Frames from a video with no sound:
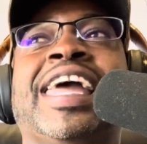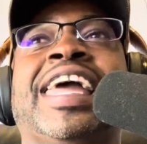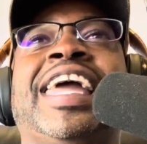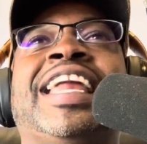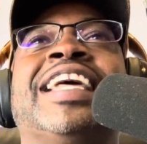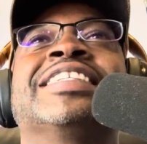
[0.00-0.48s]

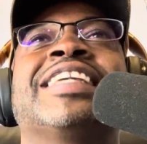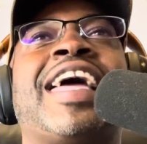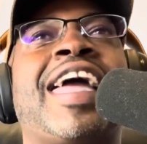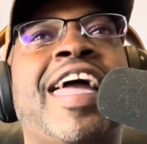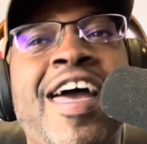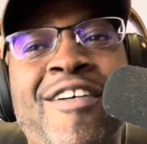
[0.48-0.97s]
It is
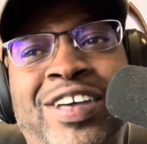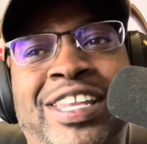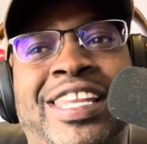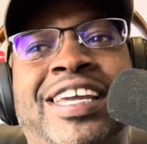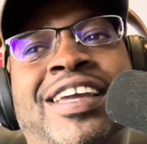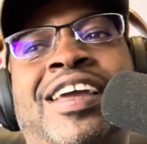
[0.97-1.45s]

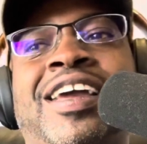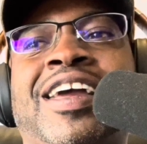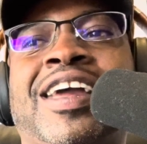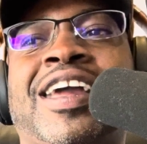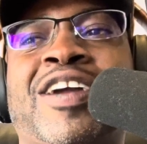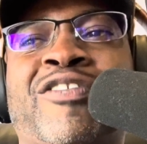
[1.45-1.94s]
heavily
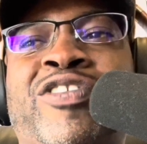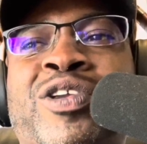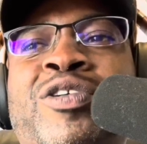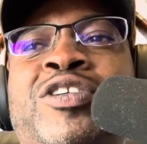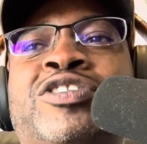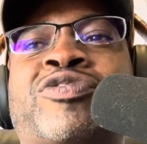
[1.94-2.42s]

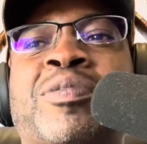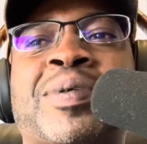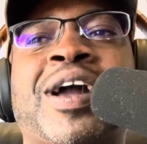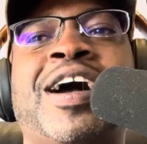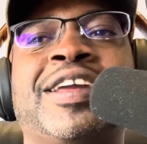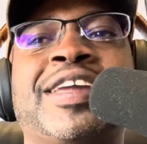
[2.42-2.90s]
influenced from
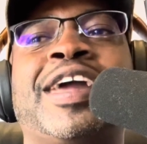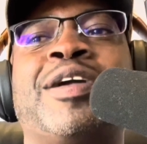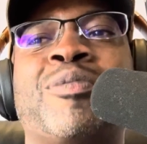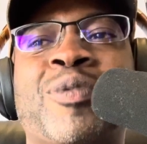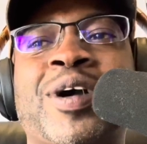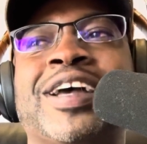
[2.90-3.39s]

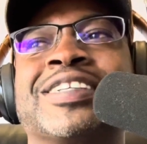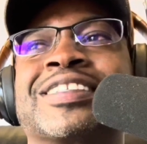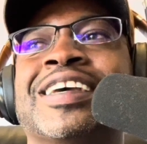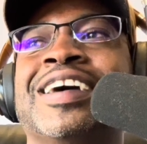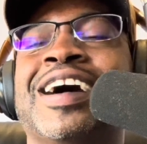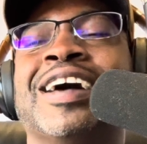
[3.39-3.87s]
Kanye West.
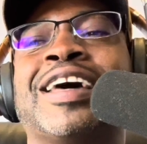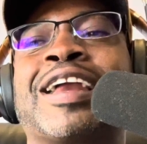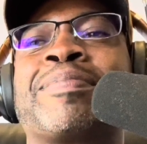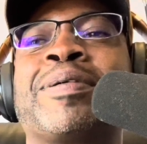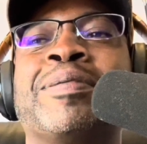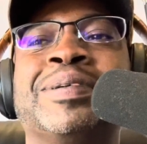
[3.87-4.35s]
A lot
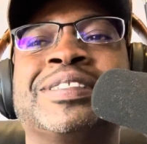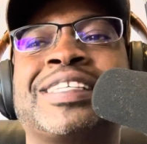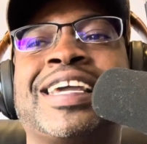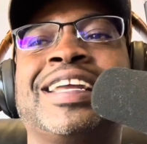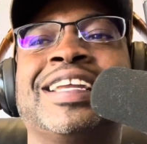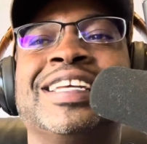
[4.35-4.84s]
of people have been
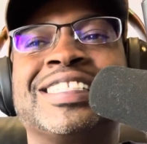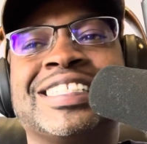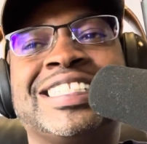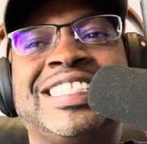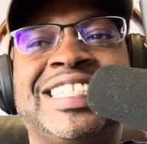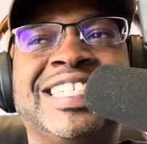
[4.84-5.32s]
saying that this
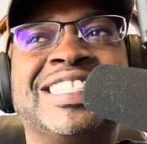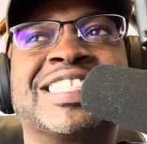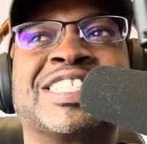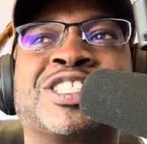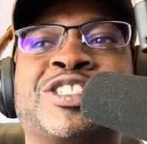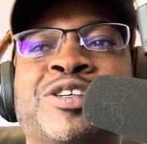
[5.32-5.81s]
is
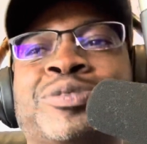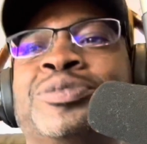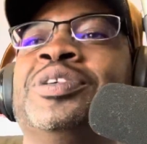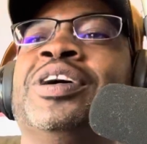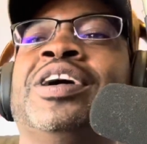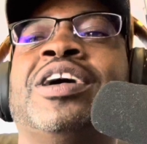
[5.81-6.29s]
Yeezus
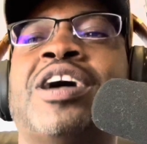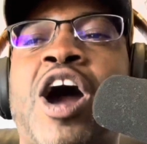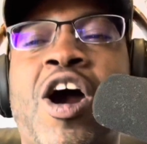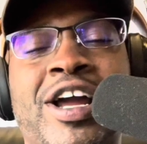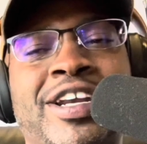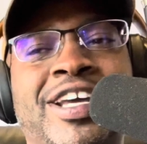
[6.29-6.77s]
2
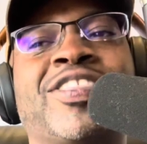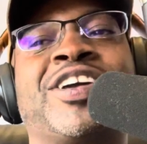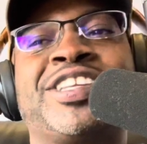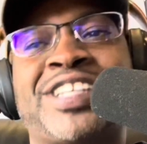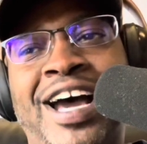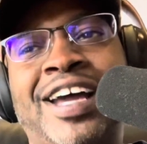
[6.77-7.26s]
or another
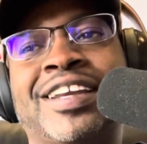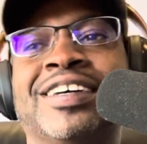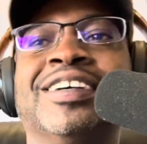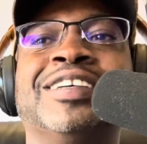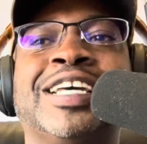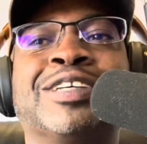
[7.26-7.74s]

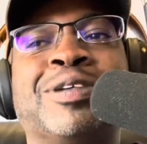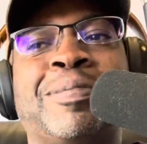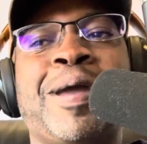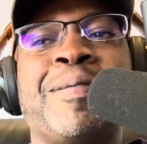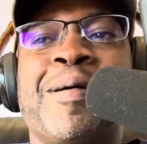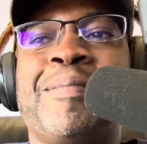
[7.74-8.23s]
Donda. That's what
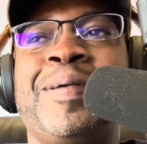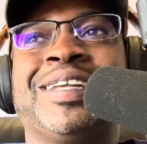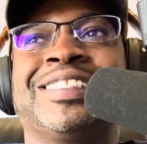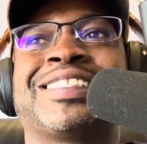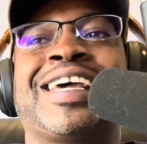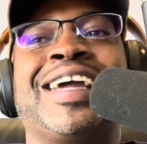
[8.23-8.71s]
people have
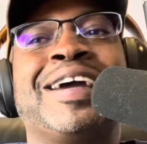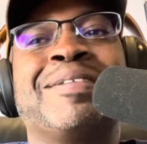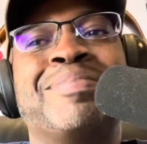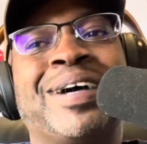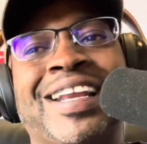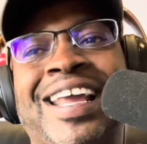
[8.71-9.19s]
been
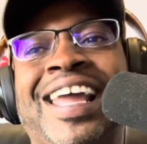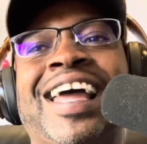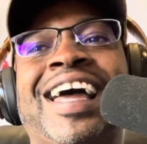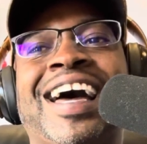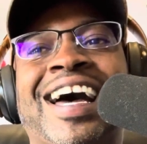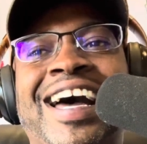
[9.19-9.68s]
saying, but
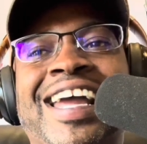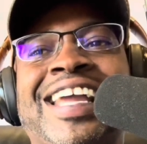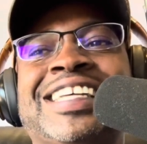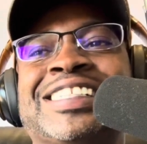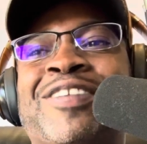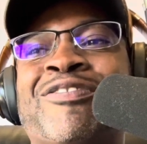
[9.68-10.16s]
uh,
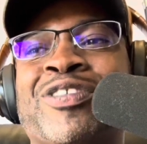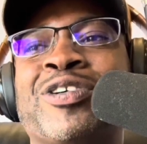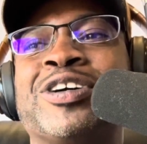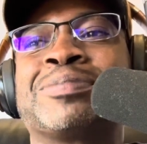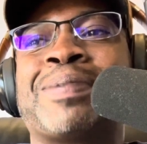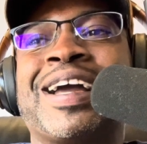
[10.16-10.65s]
he's
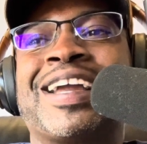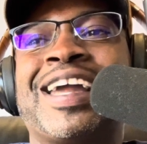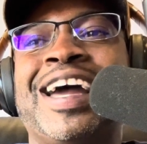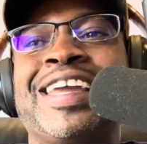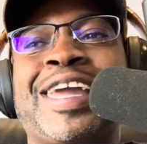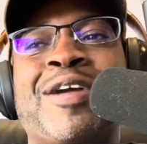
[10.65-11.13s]
influenced by
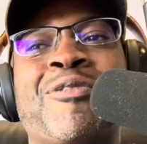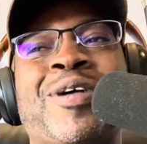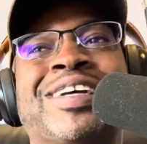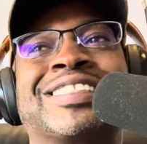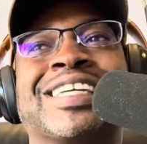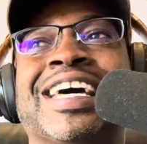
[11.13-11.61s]
Kanye
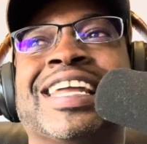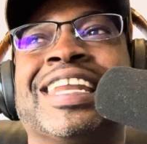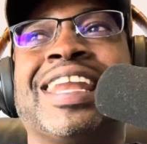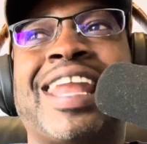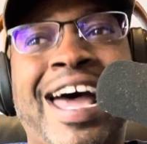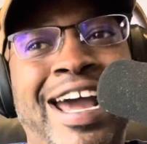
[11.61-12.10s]
West
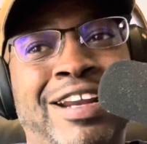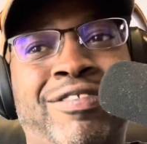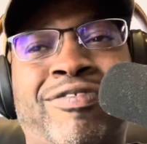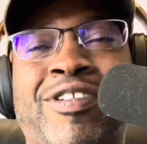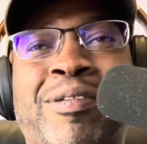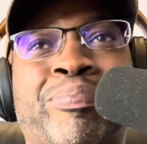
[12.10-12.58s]
lot
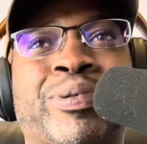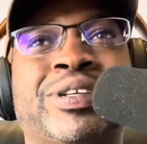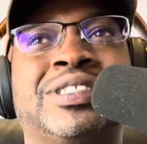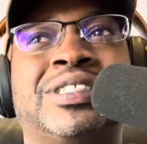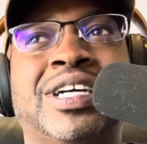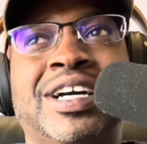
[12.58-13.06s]
from
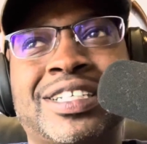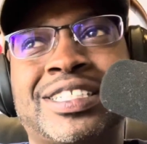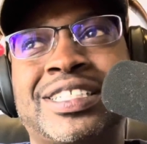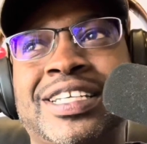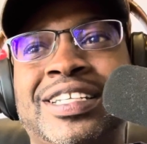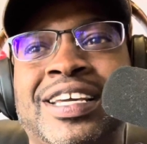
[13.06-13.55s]

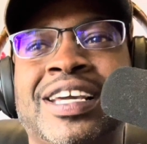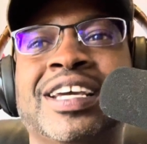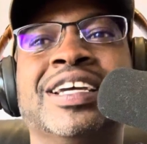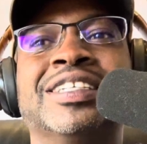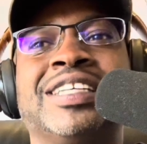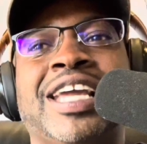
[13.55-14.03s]
production
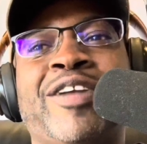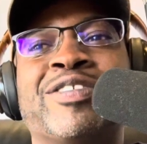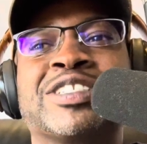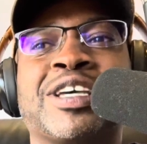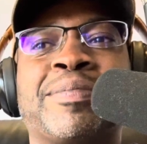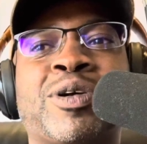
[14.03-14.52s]
to
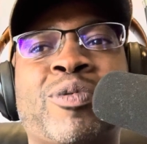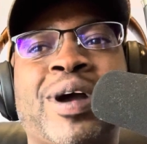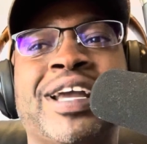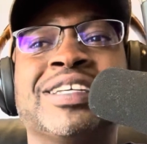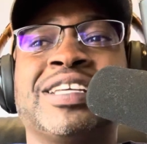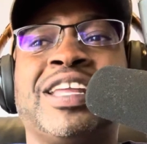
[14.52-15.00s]
even some of the
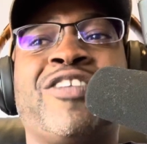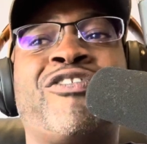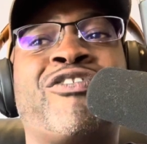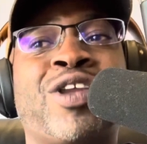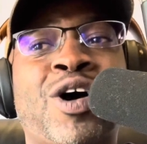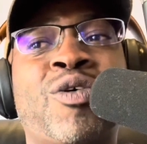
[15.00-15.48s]
ways that he
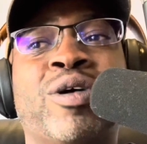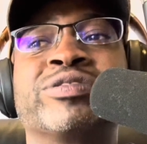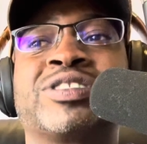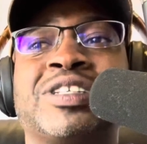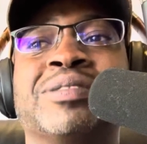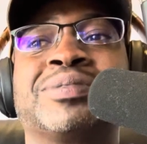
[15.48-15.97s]
flow on
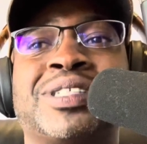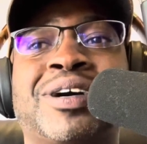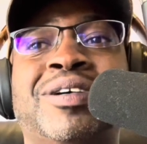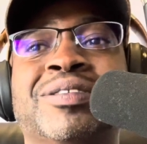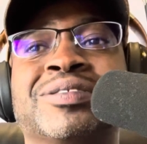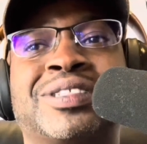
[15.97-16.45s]
some
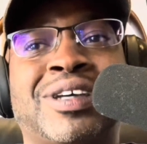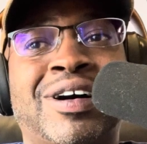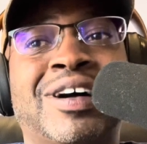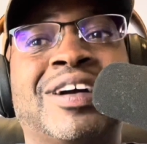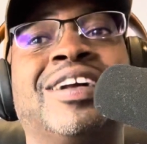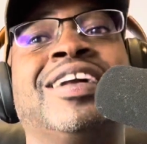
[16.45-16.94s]
songs
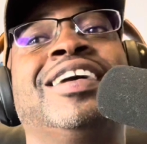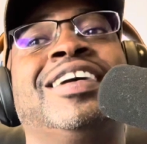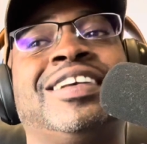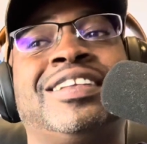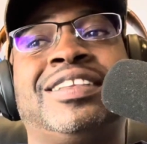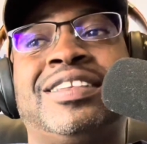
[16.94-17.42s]
are
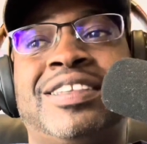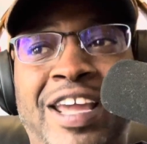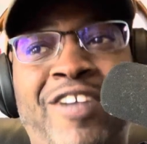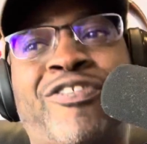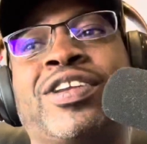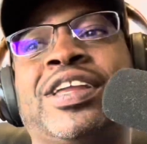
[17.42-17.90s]

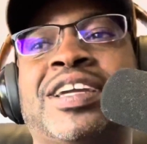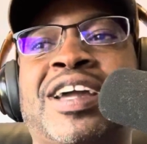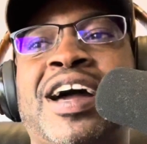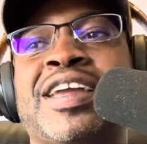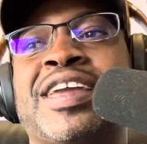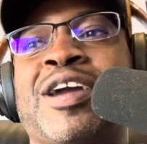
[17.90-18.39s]
definitely
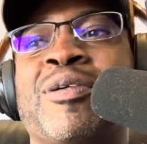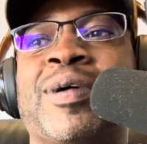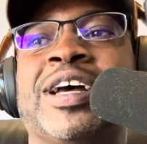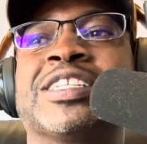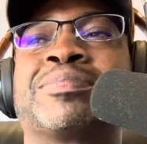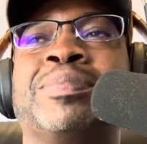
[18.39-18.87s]
Kanye
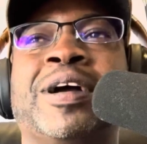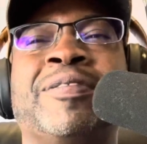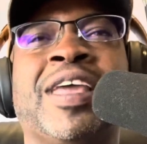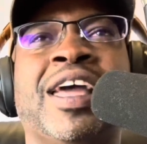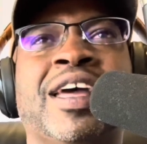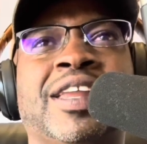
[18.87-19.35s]
West,
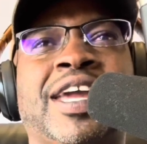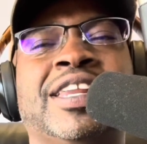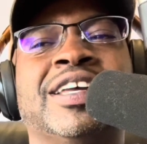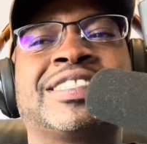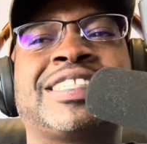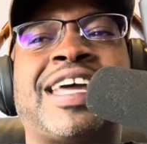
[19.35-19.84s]
but he
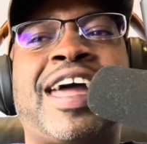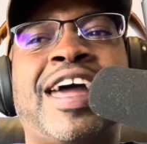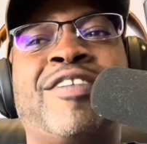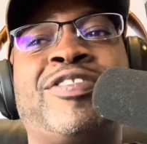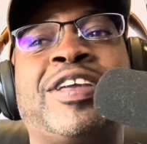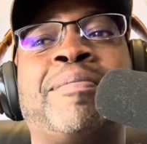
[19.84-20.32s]
looks to
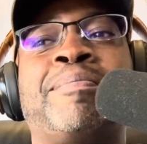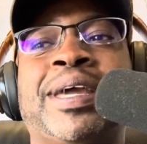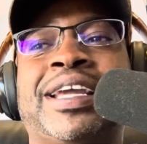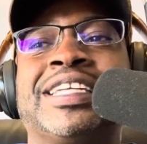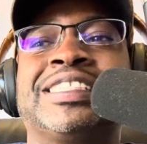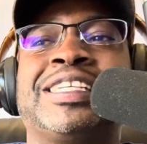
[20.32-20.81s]
have the
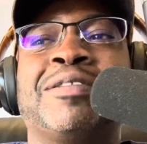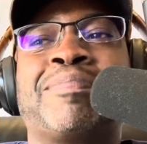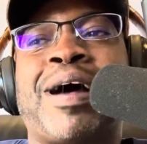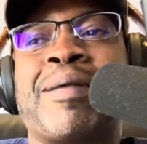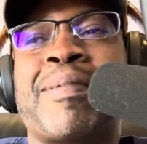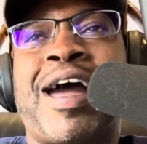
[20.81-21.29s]
biggest hip
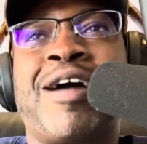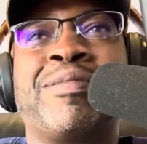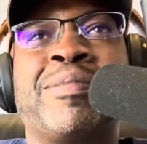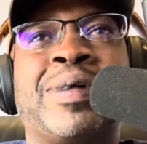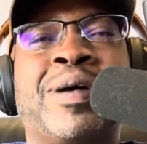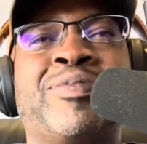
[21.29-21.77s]
hop
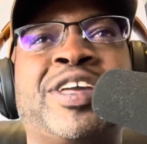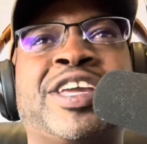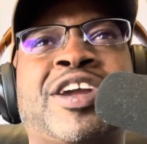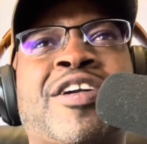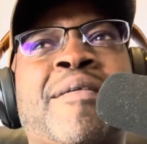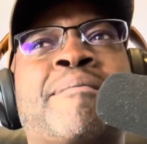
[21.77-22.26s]
album of the
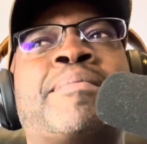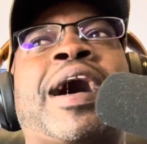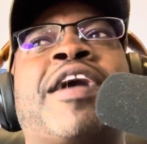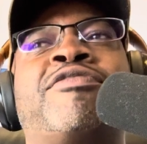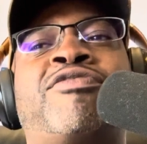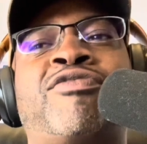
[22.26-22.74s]
year
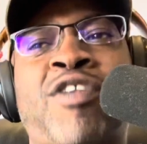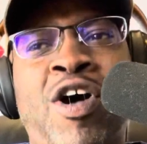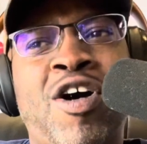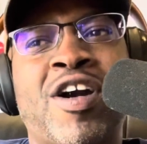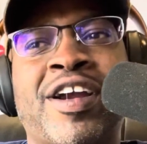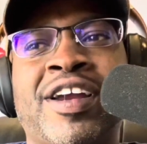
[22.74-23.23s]
by
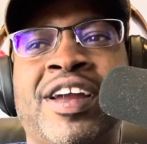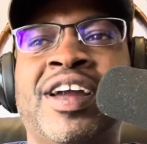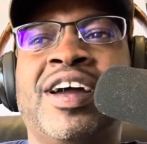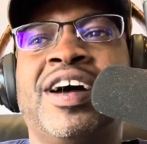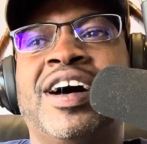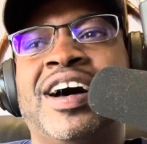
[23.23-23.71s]
far.
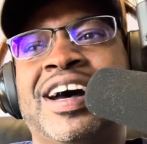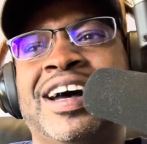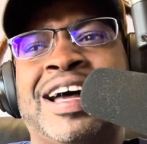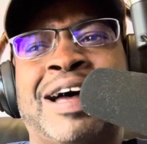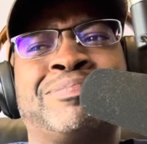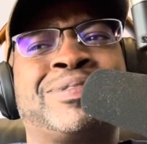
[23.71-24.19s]
Uh,
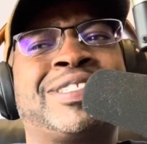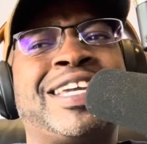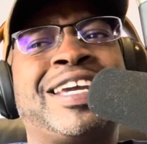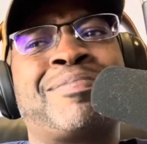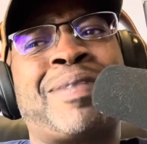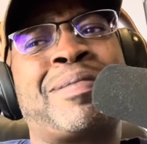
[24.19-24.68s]
I'm
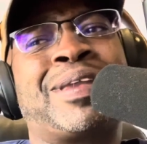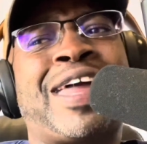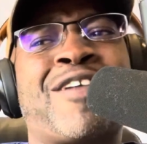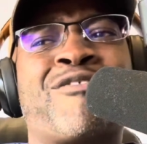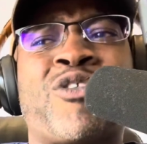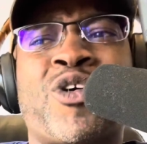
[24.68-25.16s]
seeing maybe
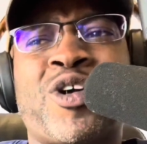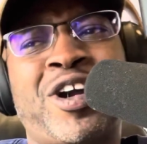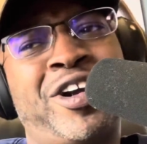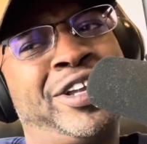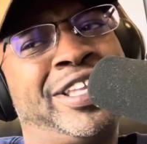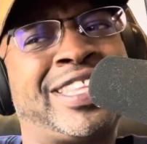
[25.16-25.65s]
like
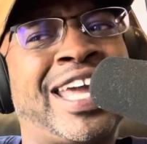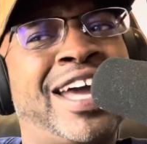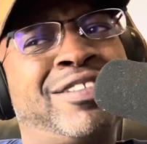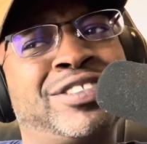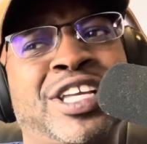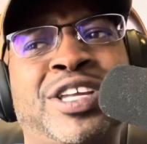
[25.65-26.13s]

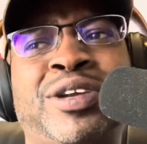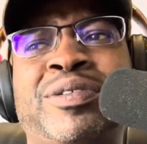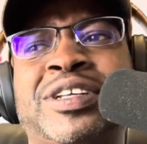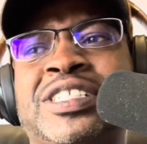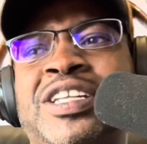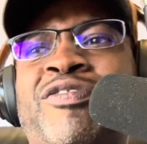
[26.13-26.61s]
400,000
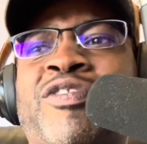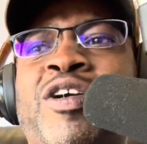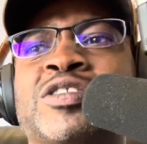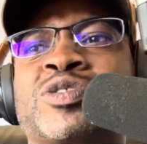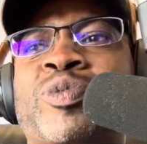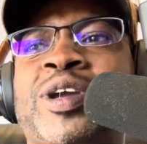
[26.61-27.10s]
units in the
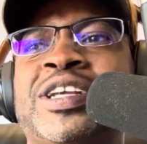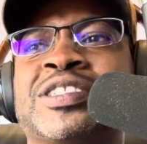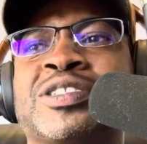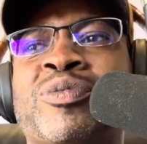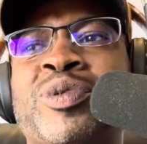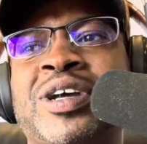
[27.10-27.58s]
first week,
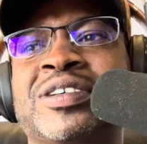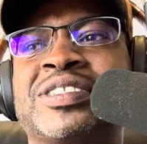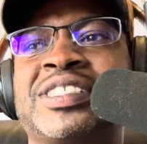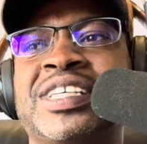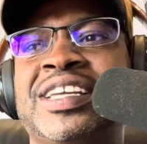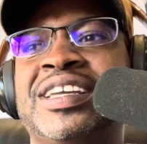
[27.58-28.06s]
so we'll
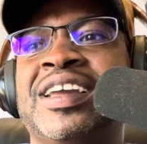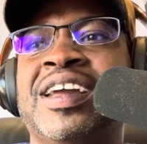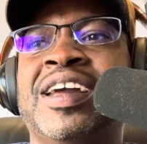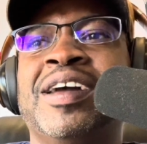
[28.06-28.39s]
see.